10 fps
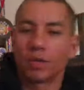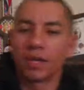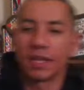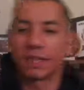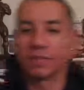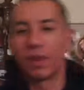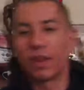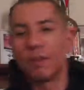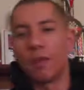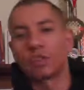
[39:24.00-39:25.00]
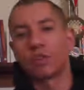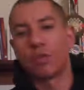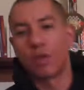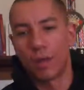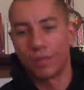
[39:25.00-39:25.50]
that it's one of the most
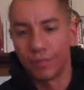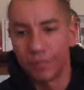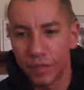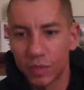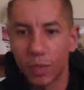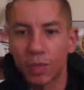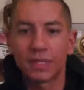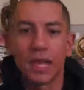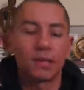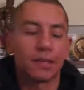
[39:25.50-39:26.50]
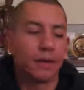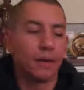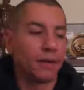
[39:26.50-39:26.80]
corrupt sports out there.